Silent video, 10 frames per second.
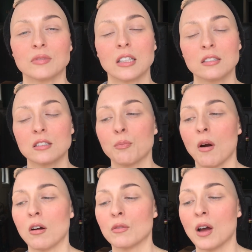and this is
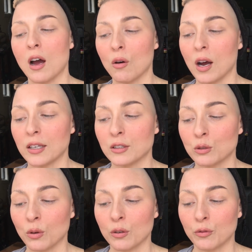part of how I
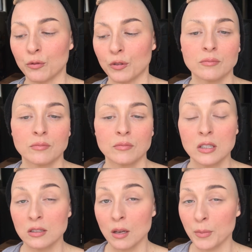sort of, to
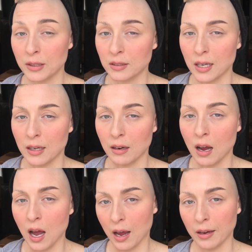some extent,
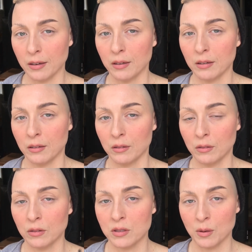hide
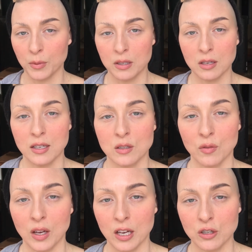some of the signs of
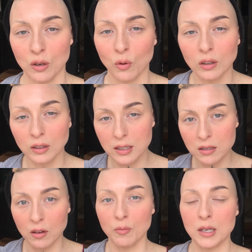aging, or at least
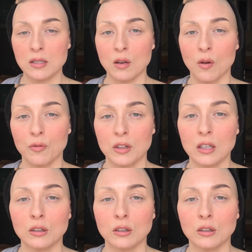give myself the